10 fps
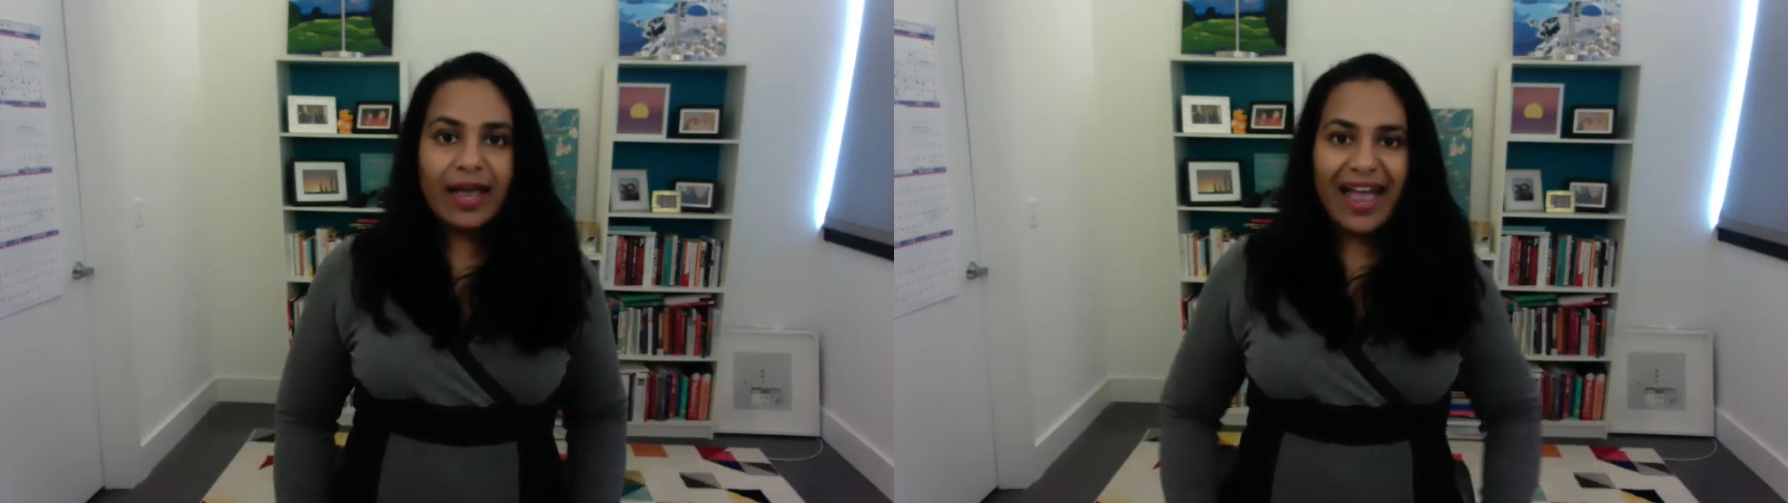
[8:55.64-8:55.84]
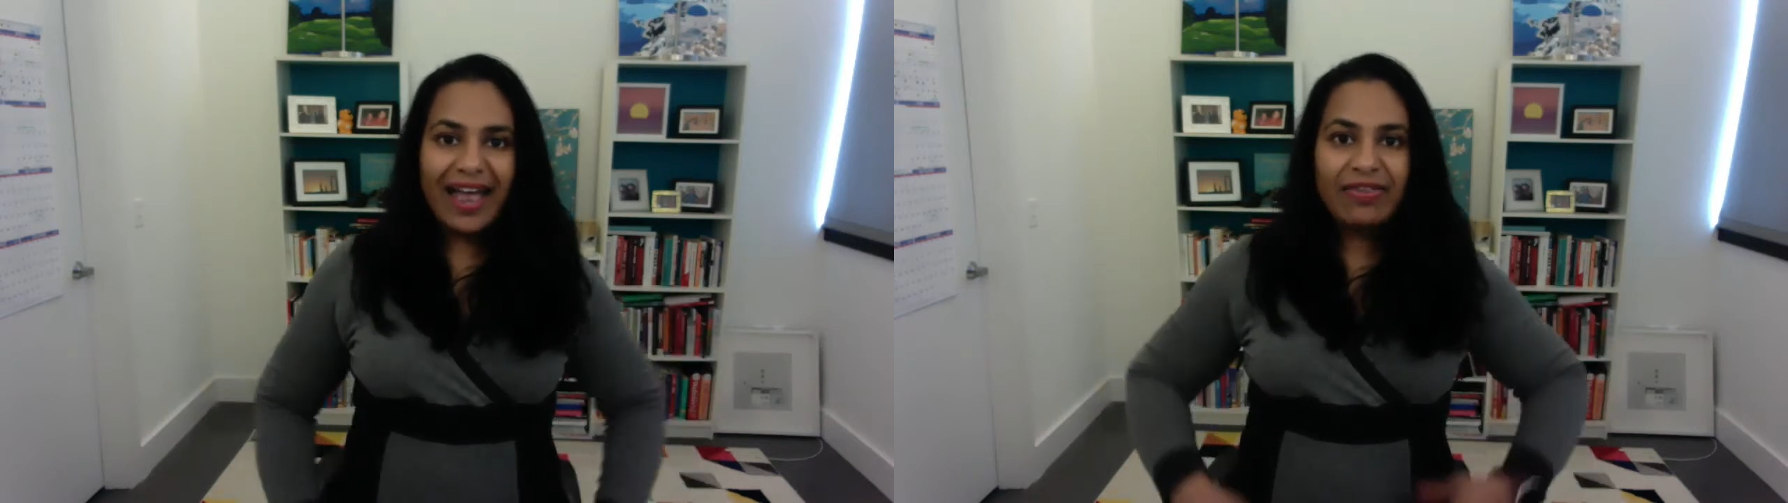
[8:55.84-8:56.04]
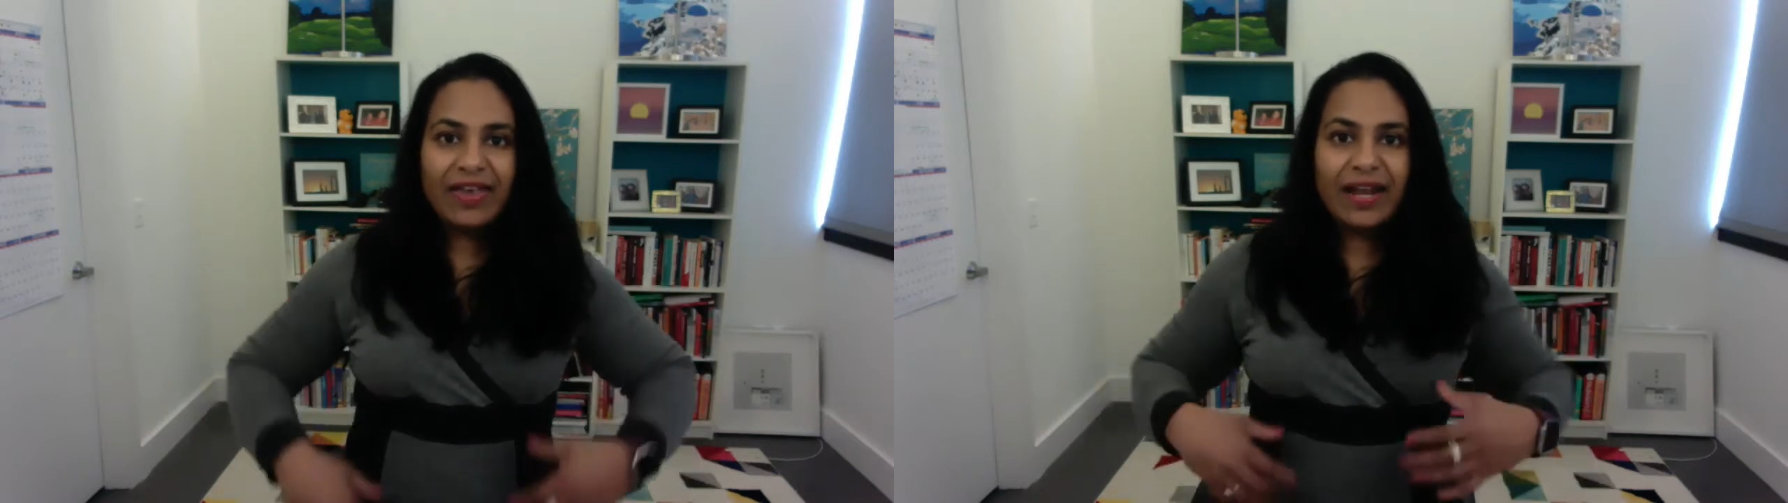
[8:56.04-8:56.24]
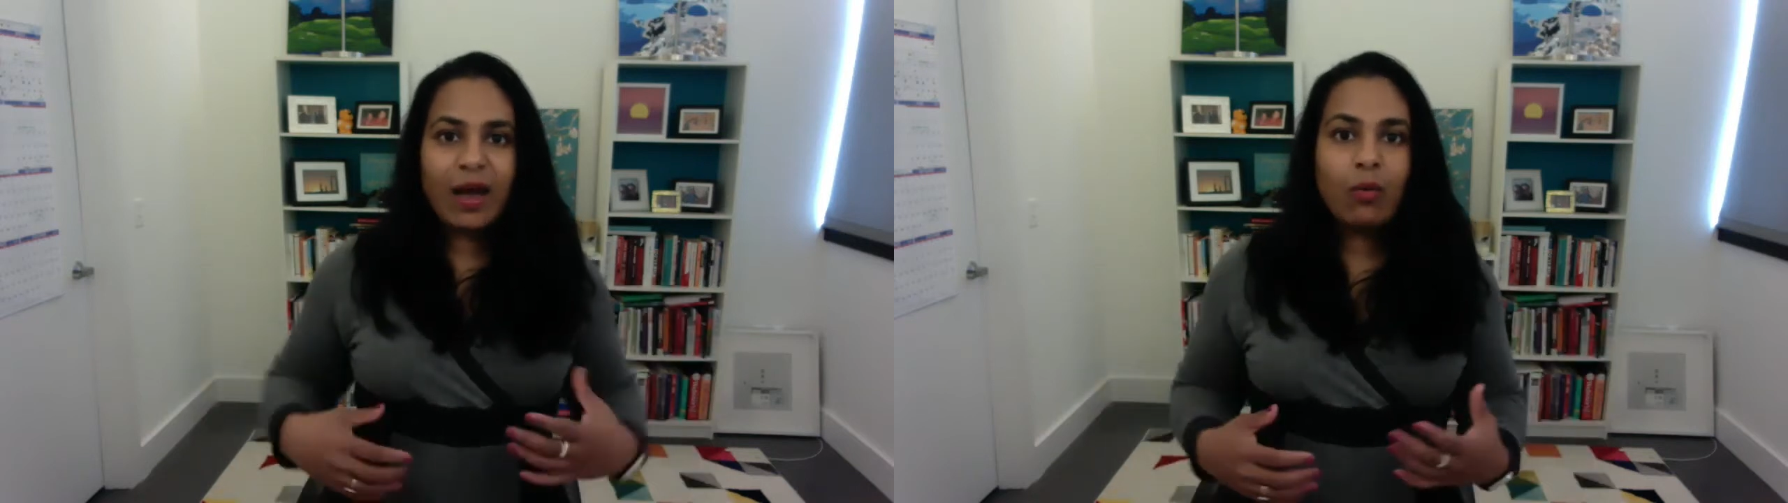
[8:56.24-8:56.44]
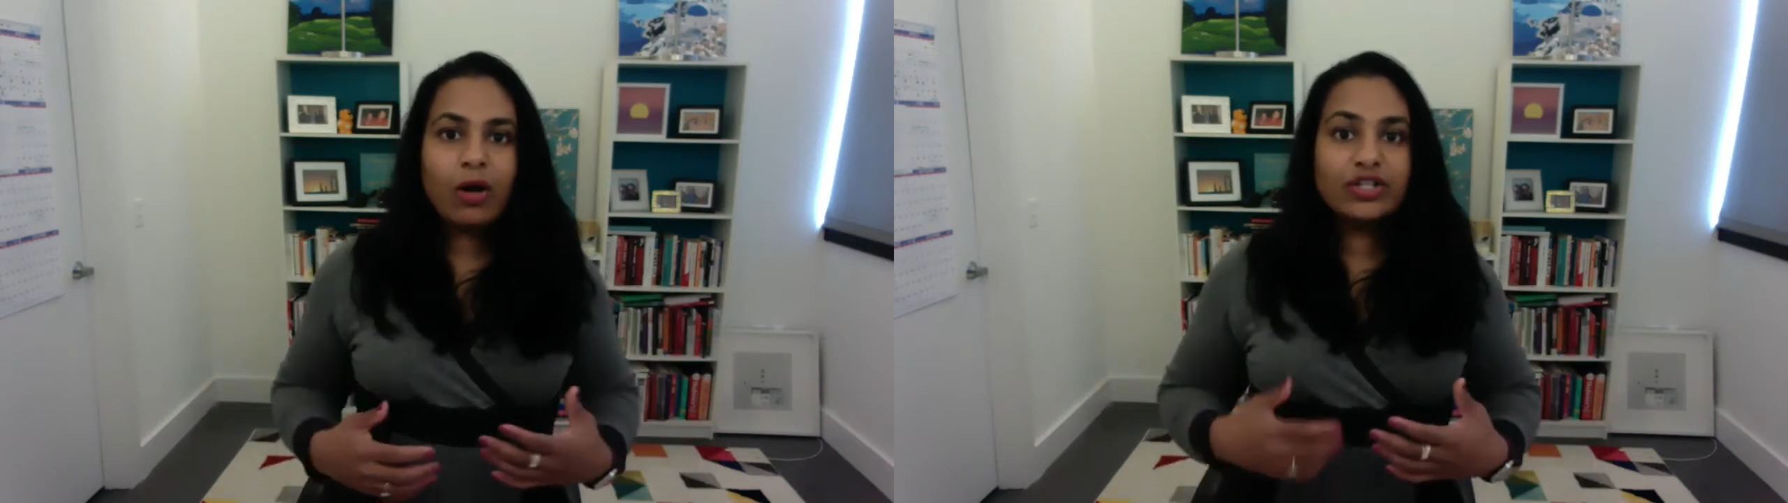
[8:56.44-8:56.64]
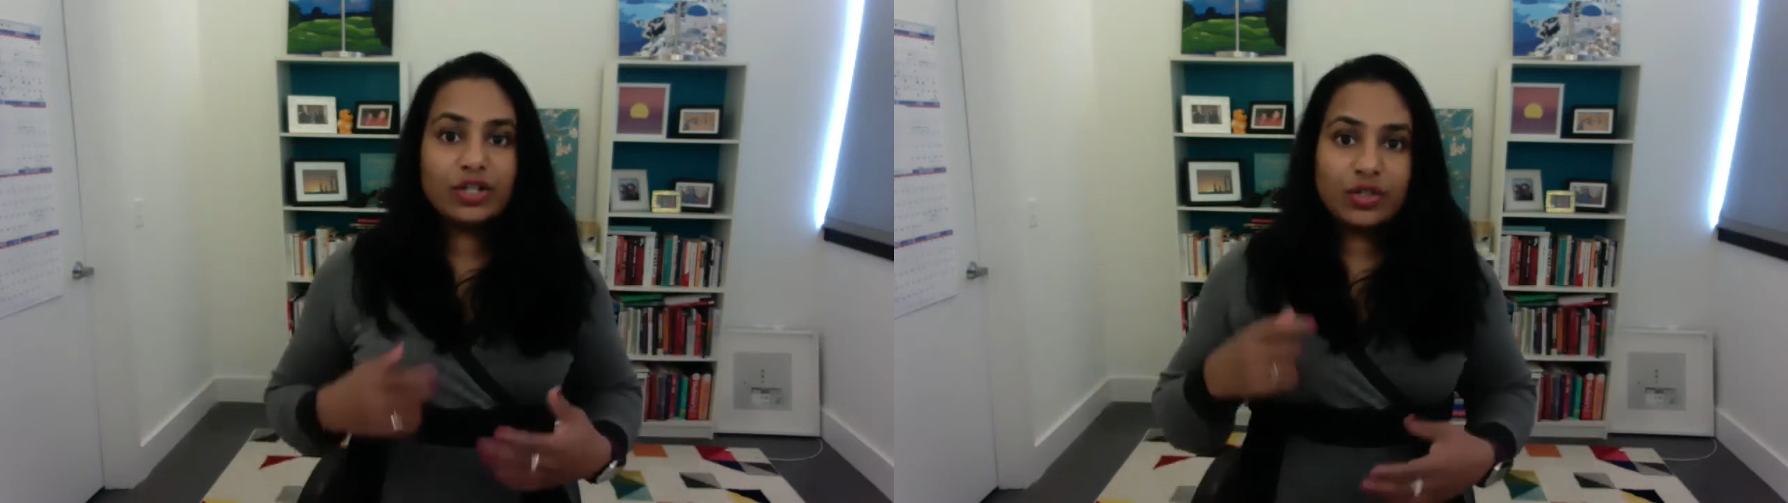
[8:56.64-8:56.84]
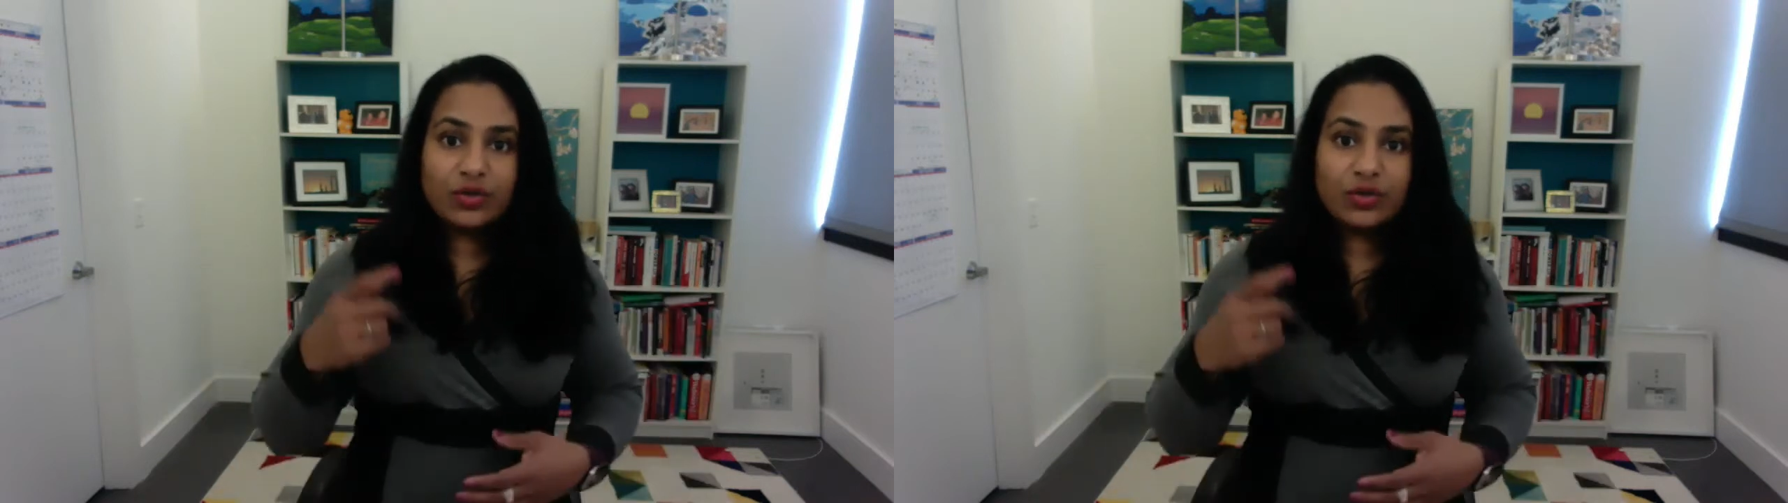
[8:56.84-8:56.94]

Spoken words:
and then I want you to do